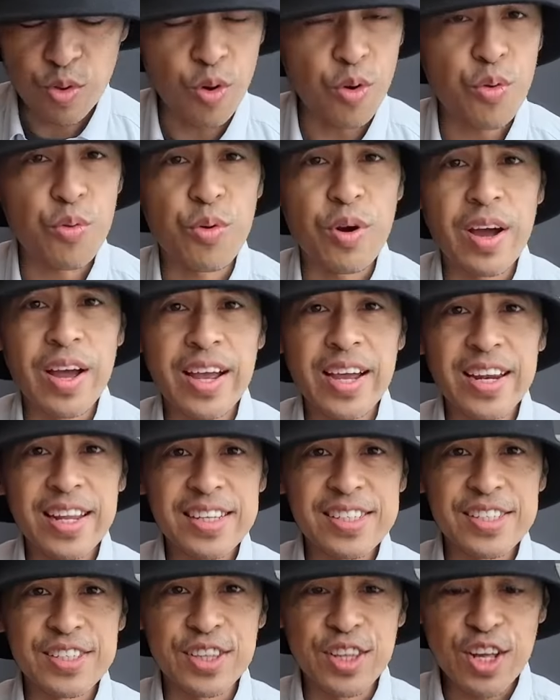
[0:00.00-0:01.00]
All right,
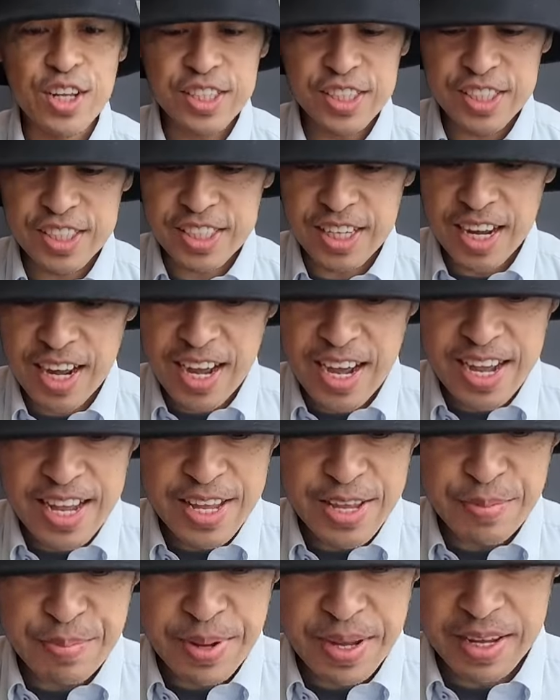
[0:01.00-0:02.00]
it's
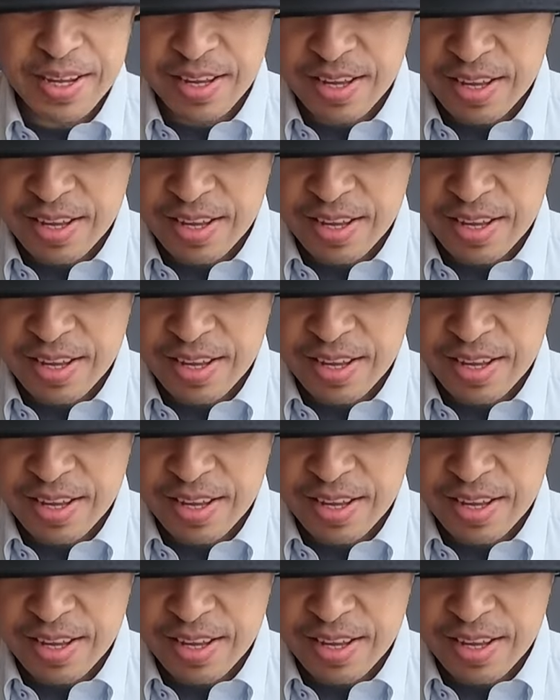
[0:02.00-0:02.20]
lunchtime.